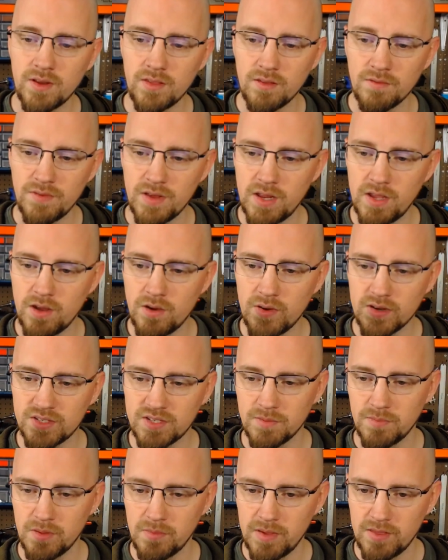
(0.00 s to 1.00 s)
that in the video, I
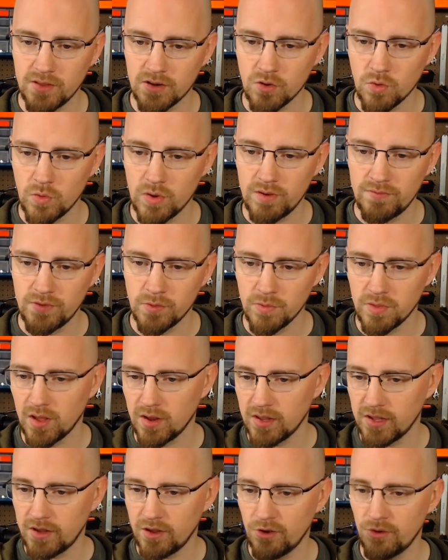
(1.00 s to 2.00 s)
simply made the coin filled with
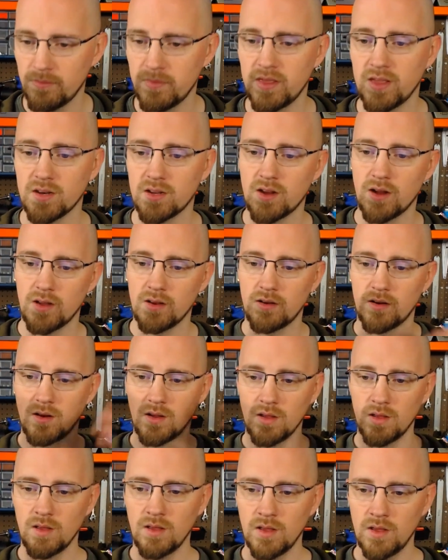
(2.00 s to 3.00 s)
honeycomb and then cut
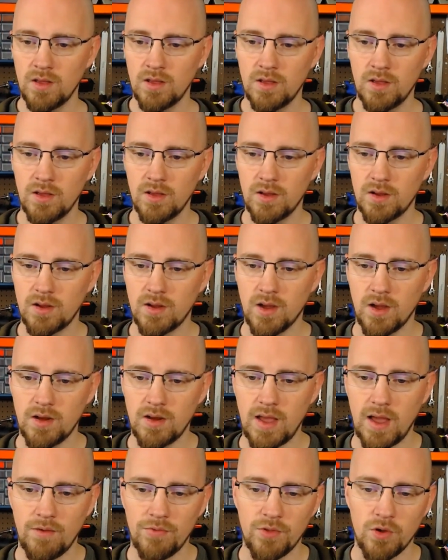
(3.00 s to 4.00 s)

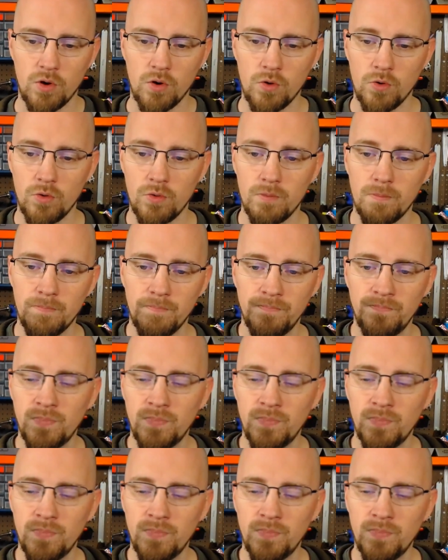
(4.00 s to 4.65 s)
out the hole.